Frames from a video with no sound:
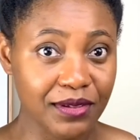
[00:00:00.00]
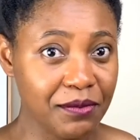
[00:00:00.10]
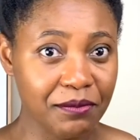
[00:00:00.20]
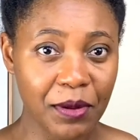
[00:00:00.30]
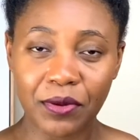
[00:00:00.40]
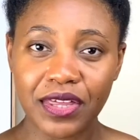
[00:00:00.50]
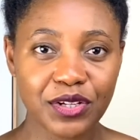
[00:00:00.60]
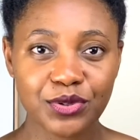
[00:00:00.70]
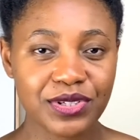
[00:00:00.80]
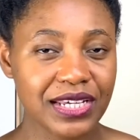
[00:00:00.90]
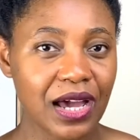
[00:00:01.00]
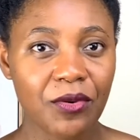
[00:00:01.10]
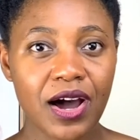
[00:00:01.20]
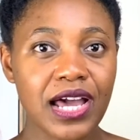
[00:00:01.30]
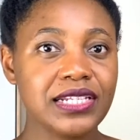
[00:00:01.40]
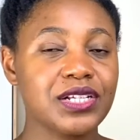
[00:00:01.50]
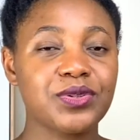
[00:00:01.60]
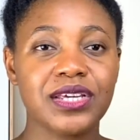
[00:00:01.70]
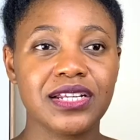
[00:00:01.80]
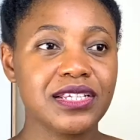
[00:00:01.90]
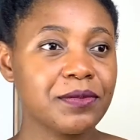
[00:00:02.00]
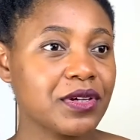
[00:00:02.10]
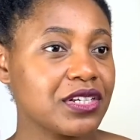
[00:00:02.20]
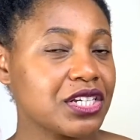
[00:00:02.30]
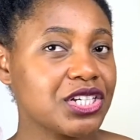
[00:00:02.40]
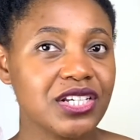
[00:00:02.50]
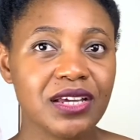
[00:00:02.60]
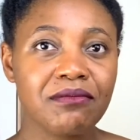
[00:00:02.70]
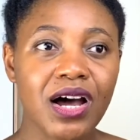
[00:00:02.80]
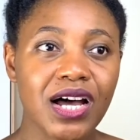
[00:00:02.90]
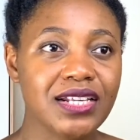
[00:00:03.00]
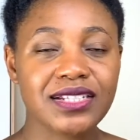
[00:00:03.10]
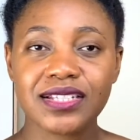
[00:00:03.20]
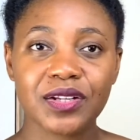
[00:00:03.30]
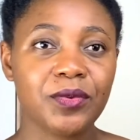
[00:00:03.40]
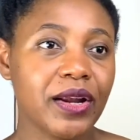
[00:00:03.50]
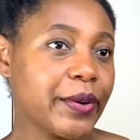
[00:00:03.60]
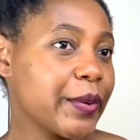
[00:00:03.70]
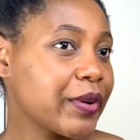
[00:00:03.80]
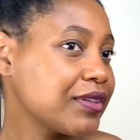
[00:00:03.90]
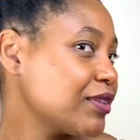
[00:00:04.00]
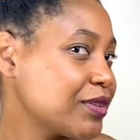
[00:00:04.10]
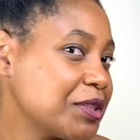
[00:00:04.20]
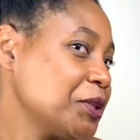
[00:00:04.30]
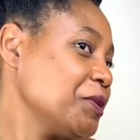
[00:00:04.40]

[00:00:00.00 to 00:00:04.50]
people that do DIYs and do their deep conditioning masks and whatnot, you know,